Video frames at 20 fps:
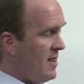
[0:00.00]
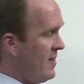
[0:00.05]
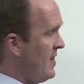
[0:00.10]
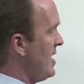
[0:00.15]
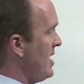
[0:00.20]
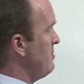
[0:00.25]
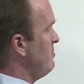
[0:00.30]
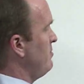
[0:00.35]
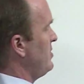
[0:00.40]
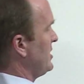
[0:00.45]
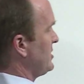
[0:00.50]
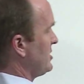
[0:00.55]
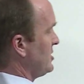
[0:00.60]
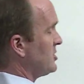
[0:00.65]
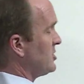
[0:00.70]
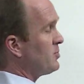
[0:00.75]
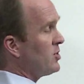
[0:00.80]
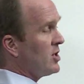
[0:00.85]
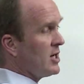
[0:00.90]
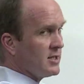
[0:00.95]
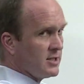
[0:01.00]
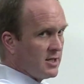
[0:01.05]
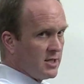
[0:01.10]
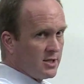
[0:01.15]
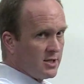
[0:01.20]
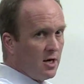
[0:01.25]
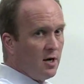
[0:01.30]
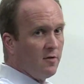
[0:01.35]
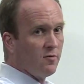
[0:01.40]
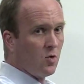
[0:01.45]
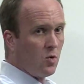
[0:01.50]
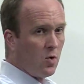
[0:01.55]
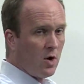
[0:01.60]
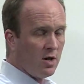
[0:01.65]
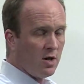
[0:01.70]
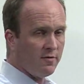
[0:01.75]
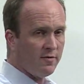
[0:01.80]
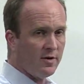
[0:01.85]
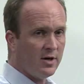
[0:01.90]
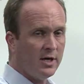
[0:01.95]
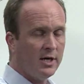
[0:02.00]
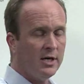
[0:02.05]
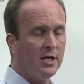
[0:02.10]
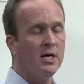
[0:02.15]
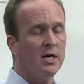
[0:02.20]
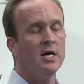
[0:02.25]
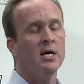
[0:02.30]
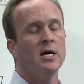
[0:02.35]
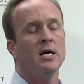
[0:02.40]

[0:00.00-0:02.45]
that business process of qualifying.